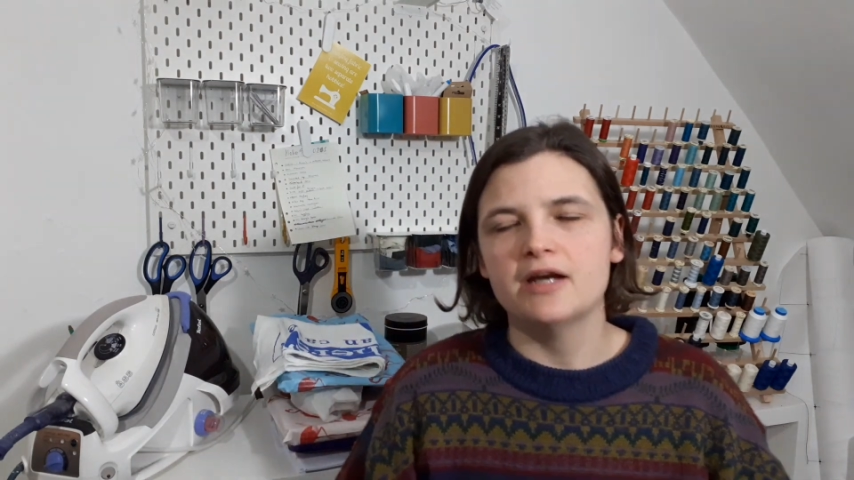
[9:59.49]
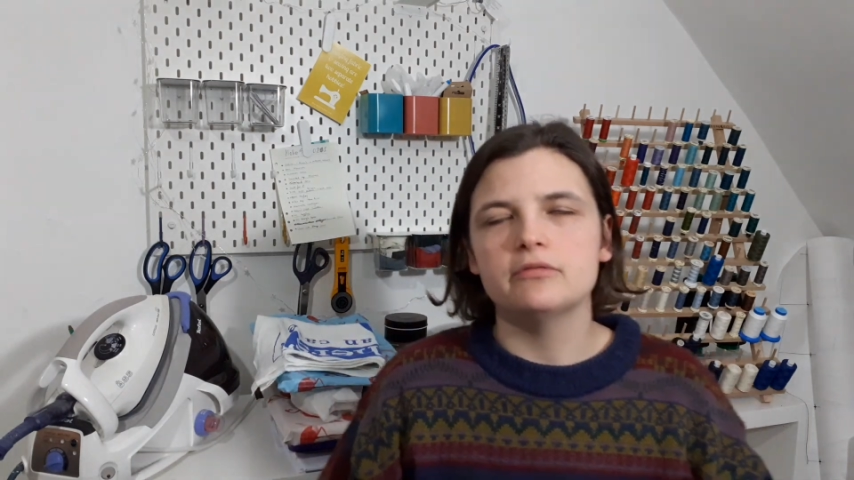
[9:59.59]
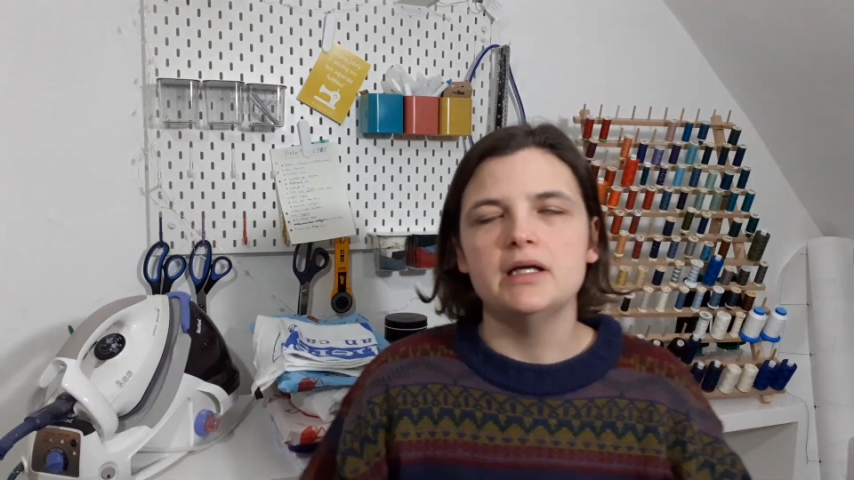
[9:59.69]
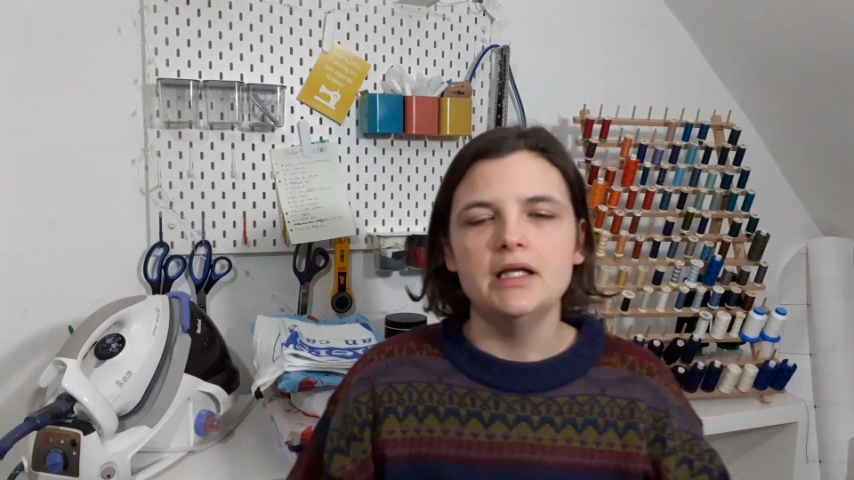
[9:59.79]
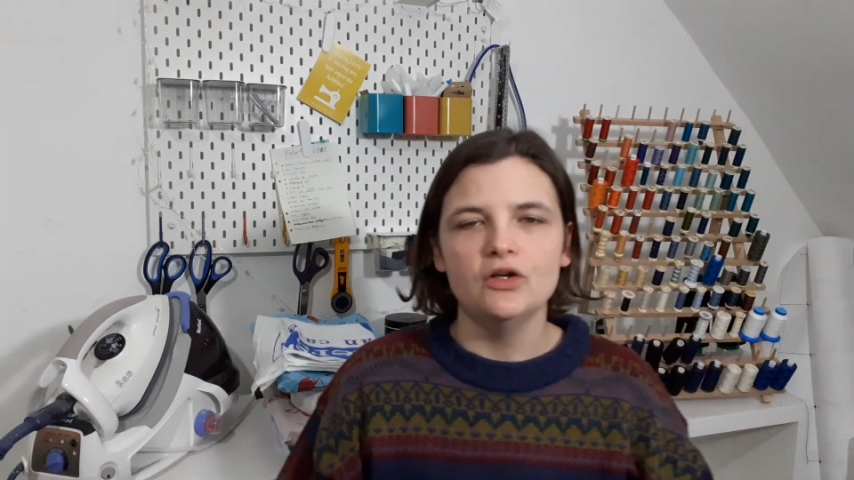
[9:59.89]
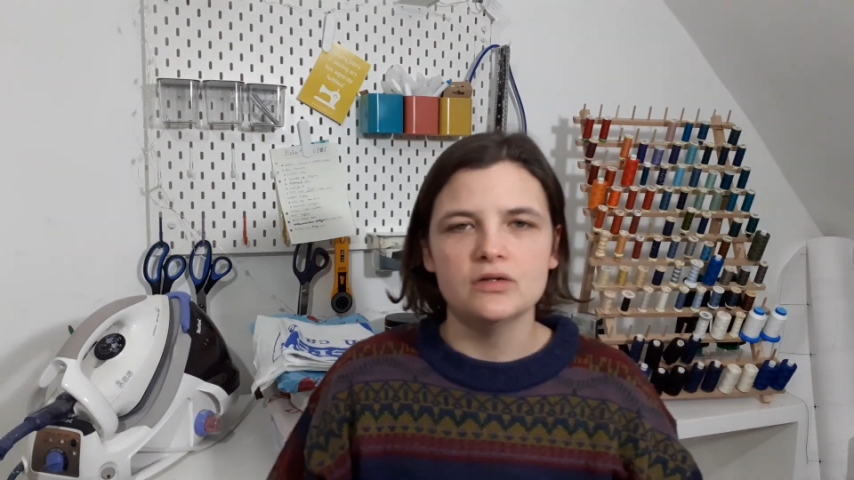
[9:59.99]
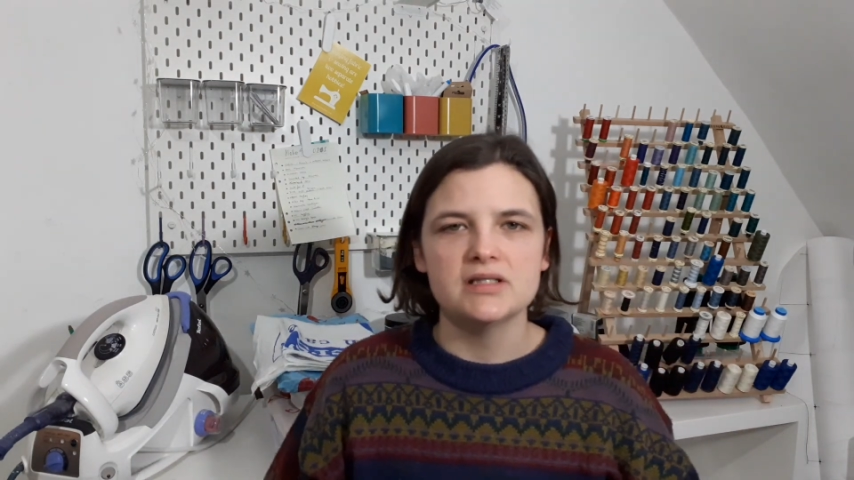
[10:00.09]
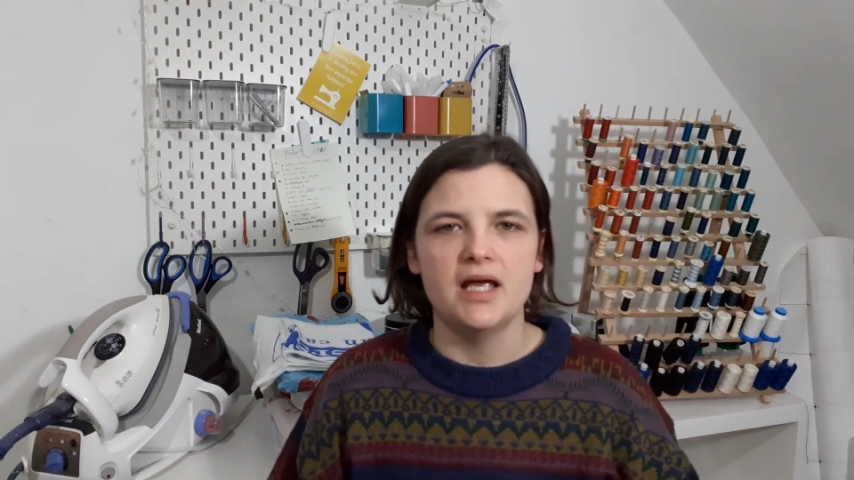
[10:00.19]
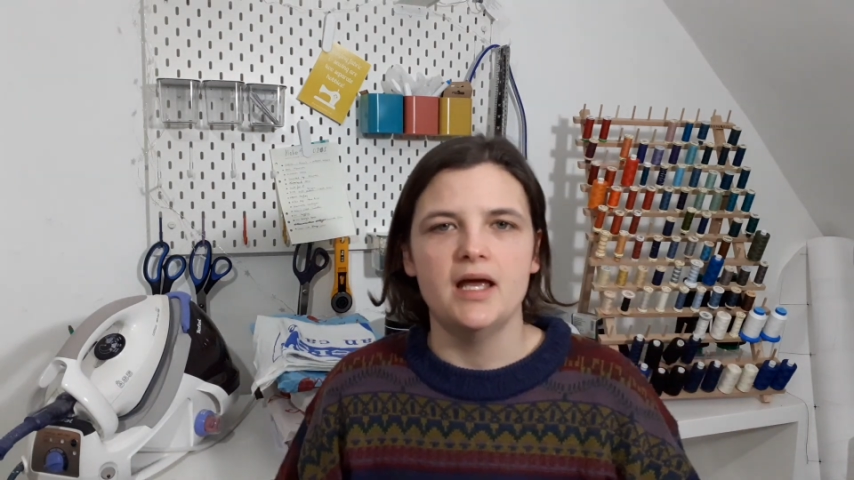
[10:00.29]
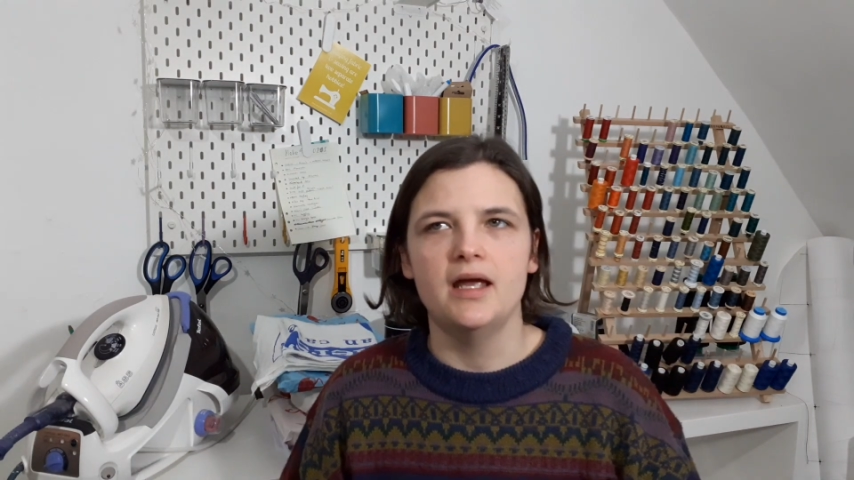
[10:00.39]
a really long
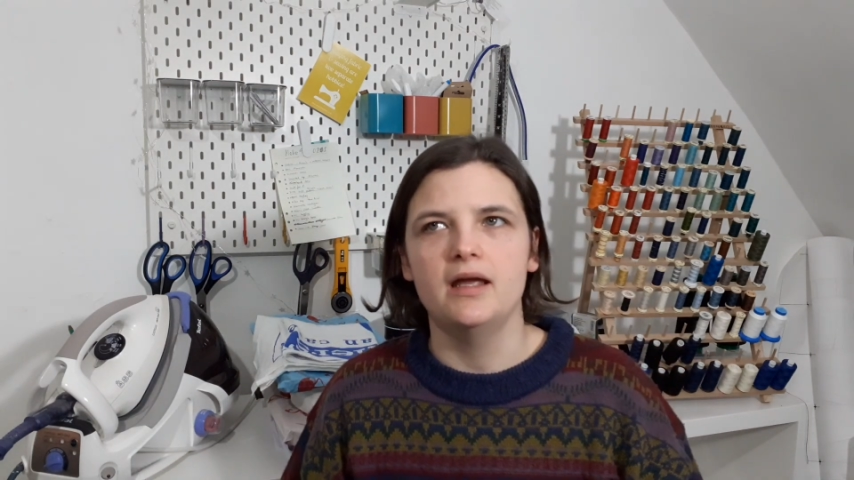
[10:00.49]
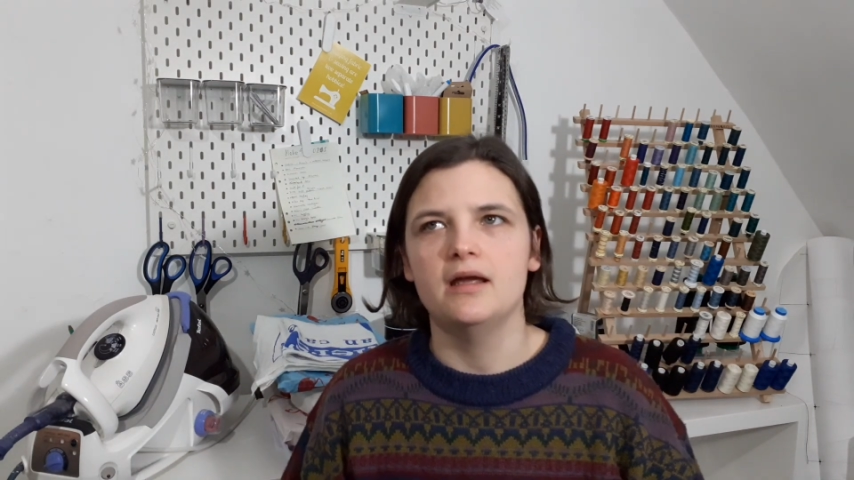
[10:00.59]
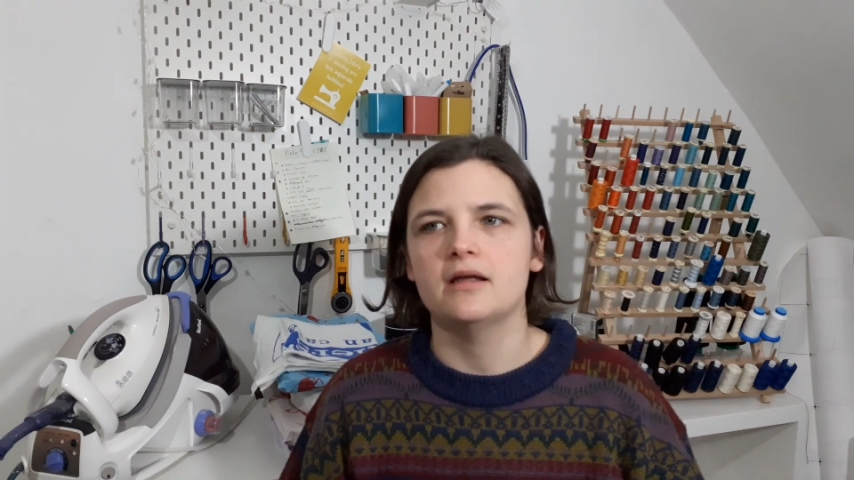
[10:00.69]
day,